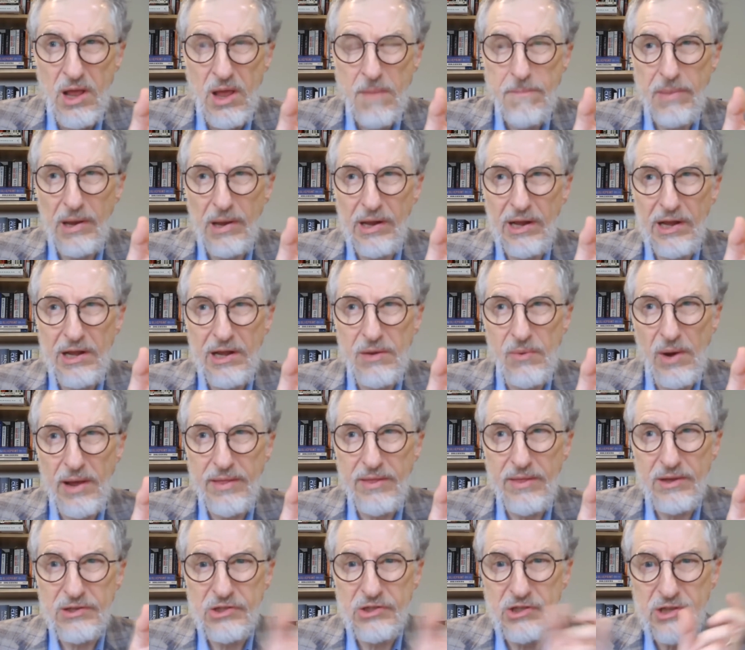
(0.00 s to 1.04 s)
But anyway,
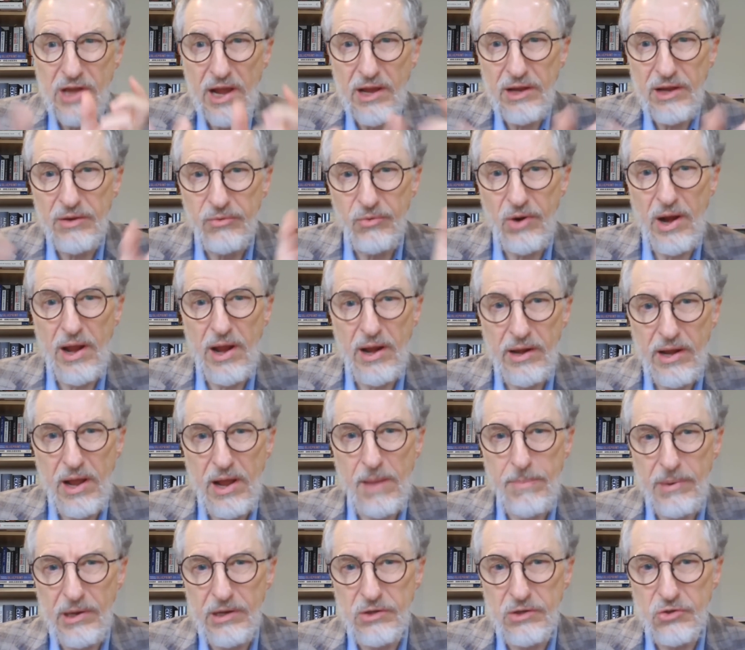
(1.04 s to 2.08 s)
the second round
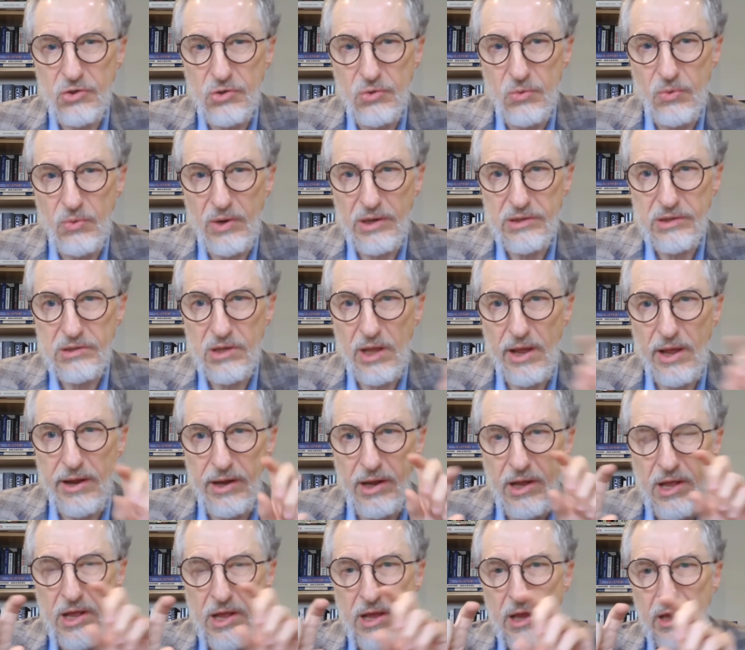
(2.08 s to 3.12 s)
happening 2 weeks
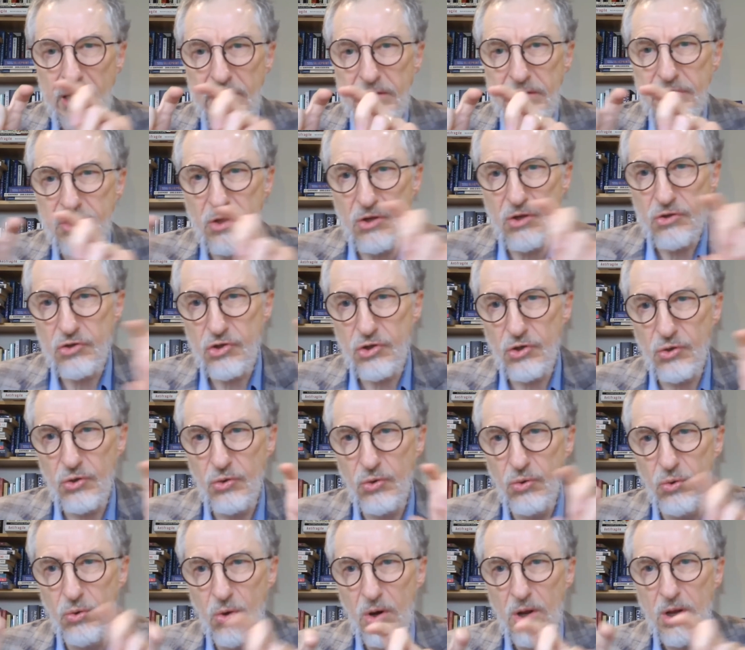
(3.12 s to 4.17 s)
later is the two